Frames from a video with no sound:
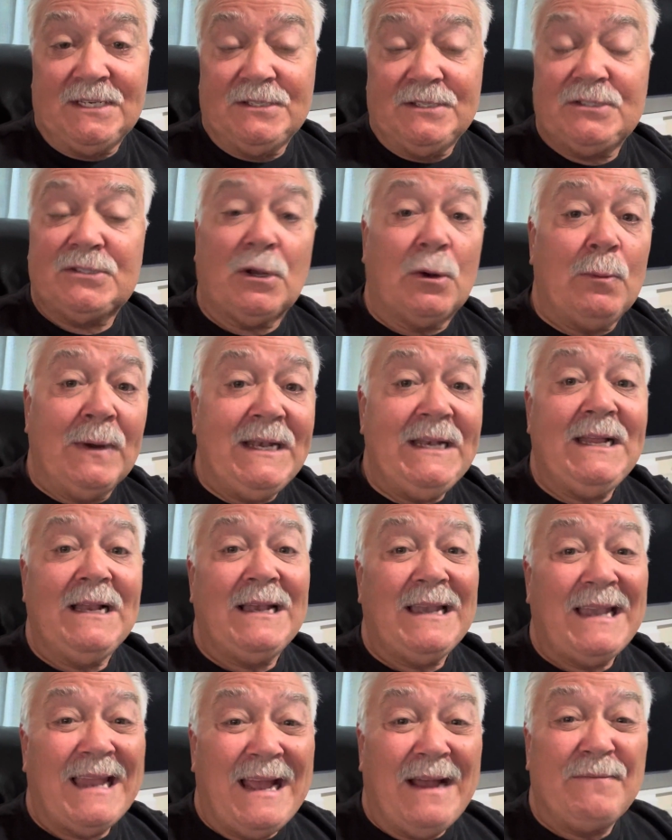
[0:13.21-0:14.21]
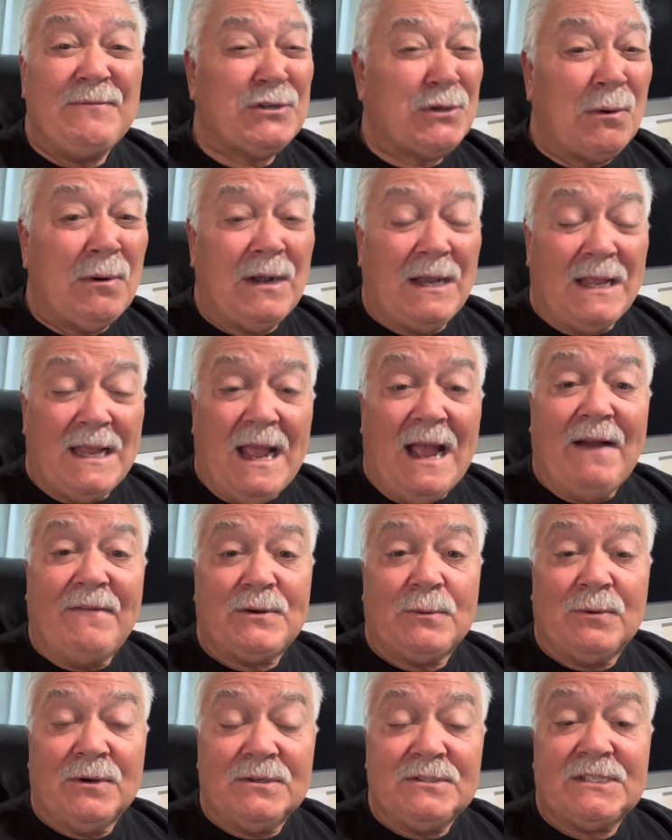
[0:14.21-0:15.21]
And so when he left shortly
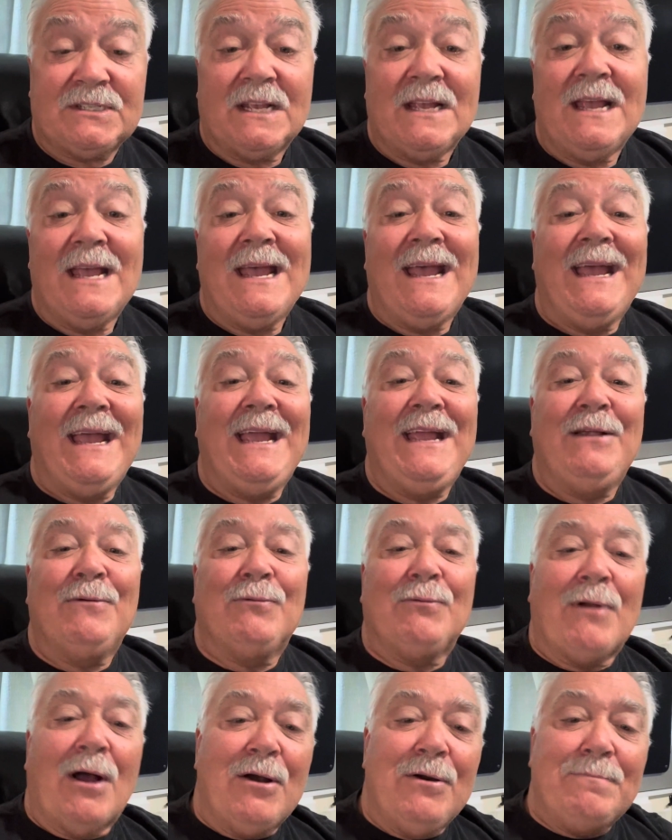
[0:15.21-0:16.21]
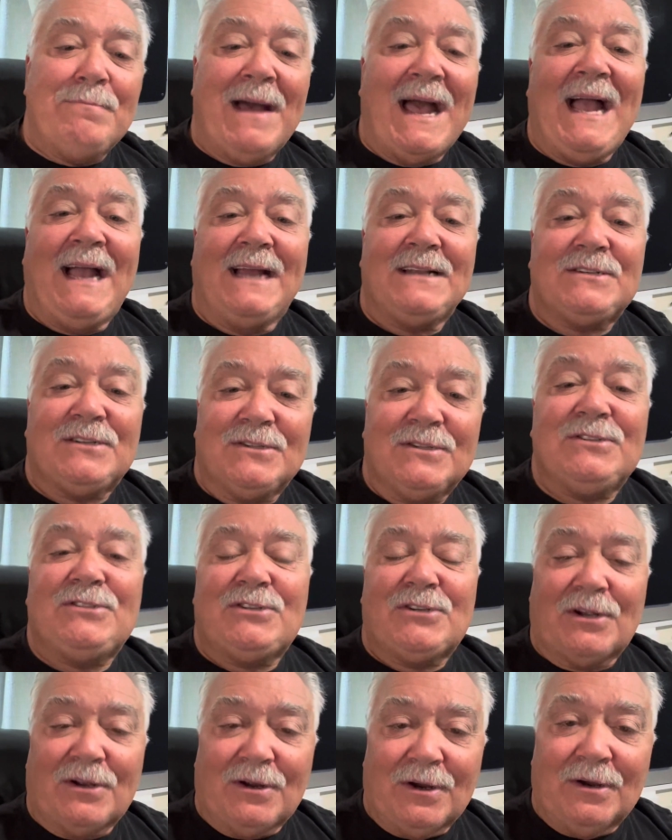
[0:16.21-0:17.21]
afterwards, he wrote back to the
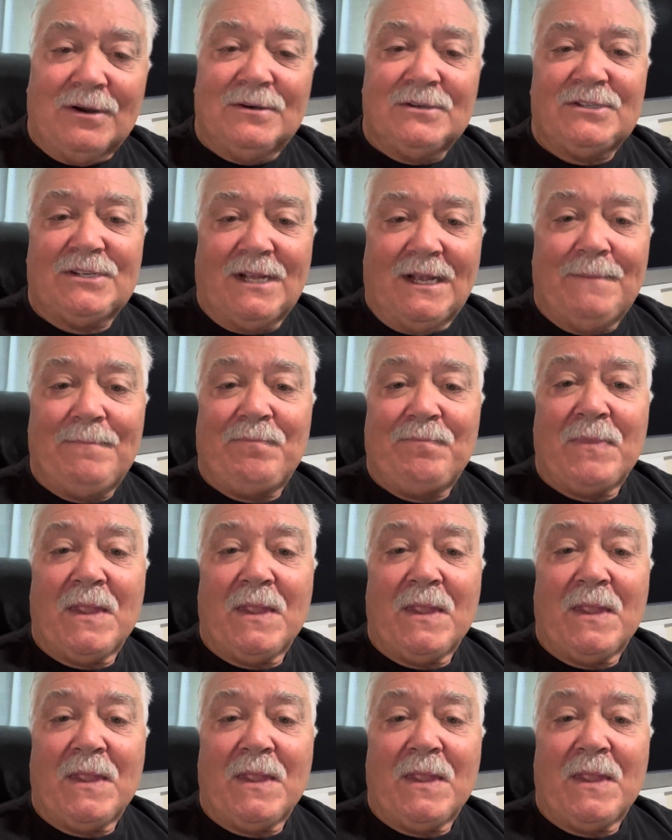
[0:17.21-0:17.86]
church, uh,